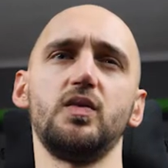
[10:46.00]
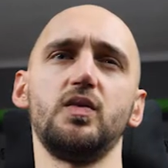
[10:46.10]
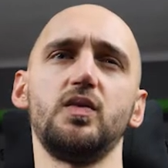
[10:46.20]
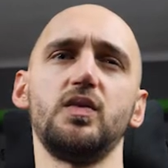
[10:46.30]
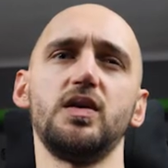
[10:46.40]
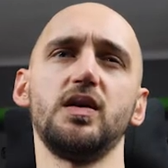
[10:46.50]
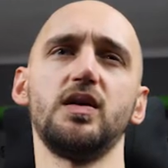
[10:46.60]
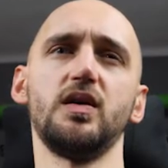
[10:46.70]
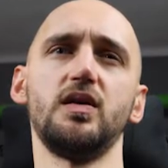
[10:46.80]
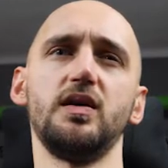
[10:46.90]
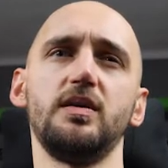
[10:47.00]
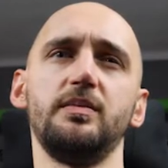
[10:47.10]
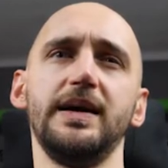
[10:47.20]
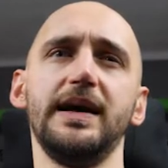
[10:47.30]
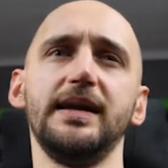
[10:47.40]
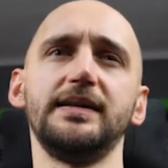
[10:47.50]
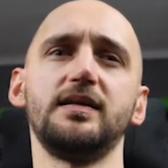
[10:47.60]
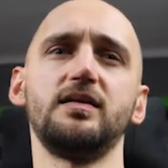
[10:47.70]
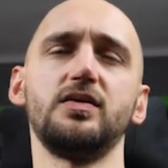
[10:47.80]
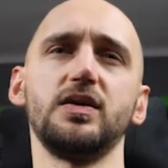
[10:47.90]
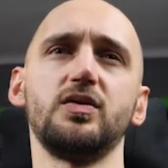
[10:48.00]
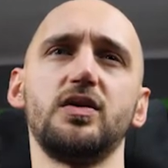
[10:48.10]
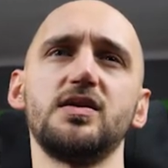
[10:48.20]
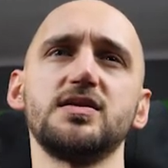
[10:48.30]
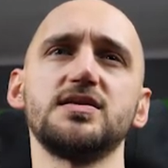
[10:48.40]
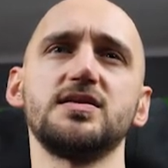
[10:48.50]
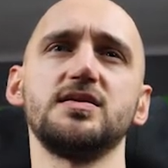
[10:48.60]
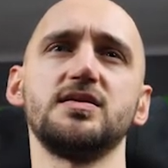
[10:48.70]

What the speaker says: we're gonna bet 3/4.